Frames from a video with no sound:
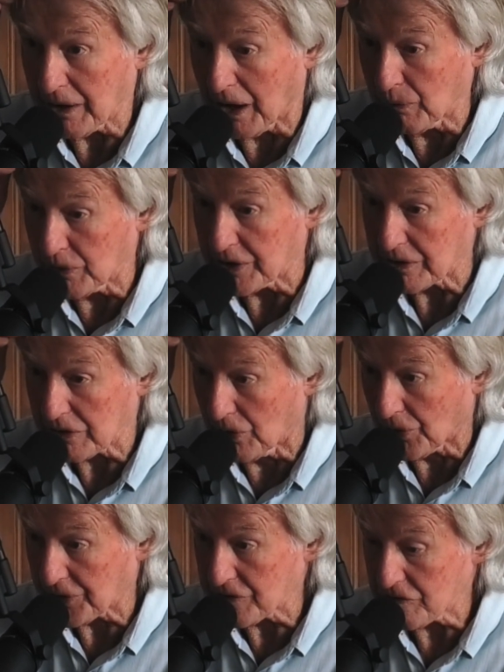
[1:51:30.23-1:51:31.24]
I, wouldn't have
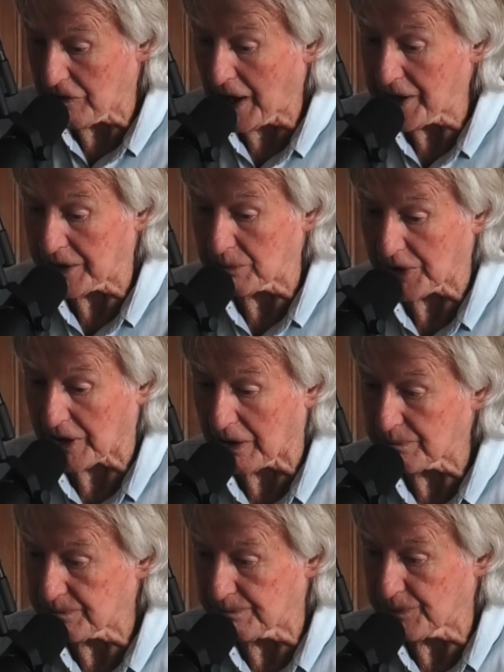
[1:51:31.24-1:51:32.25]
called it training, but
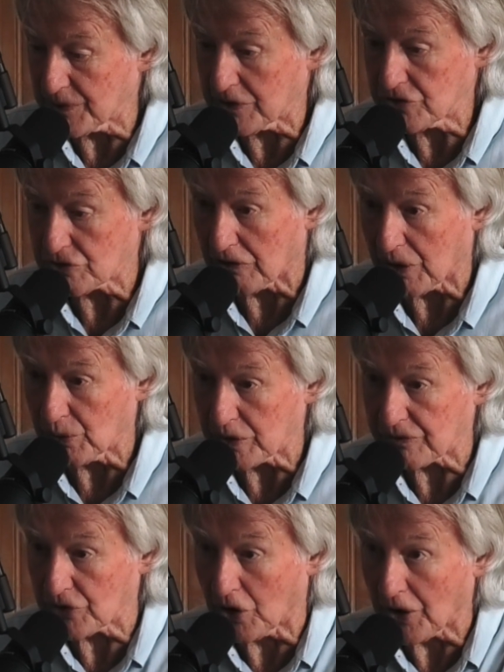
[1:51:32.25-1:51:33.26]
I'm pretty sure I would
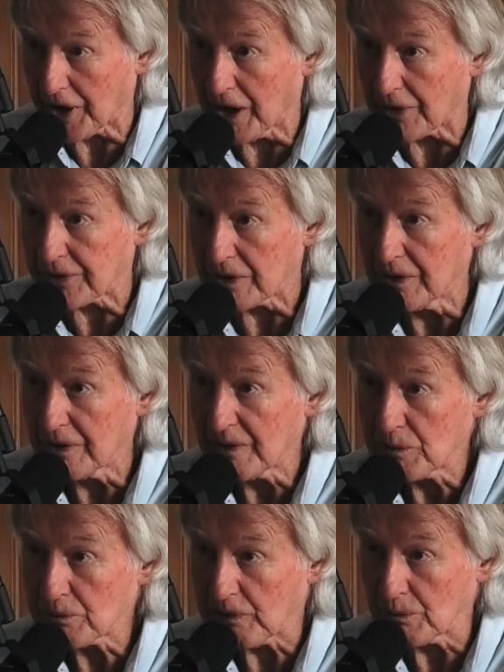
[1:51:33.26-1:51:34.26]
have gone out
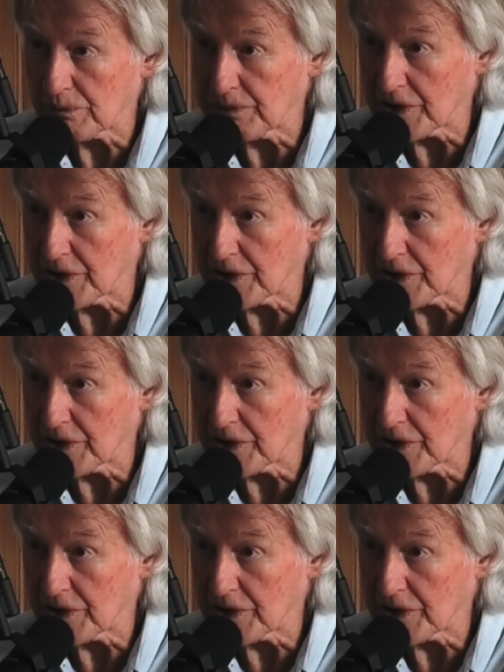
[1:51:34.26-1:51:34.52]
mm.